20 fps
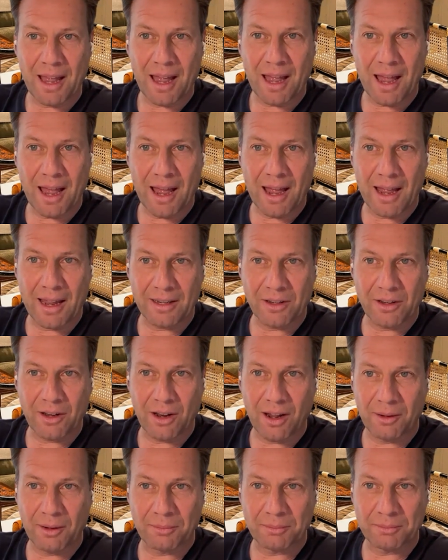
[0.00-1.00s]

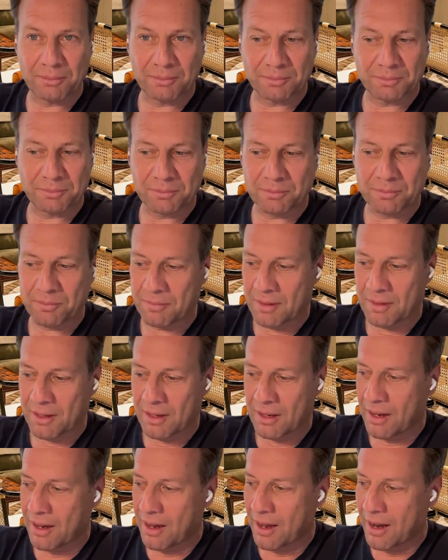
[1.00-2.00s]

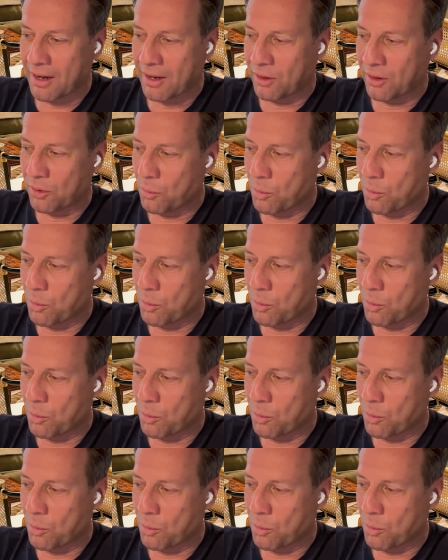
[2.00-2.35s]
I thought,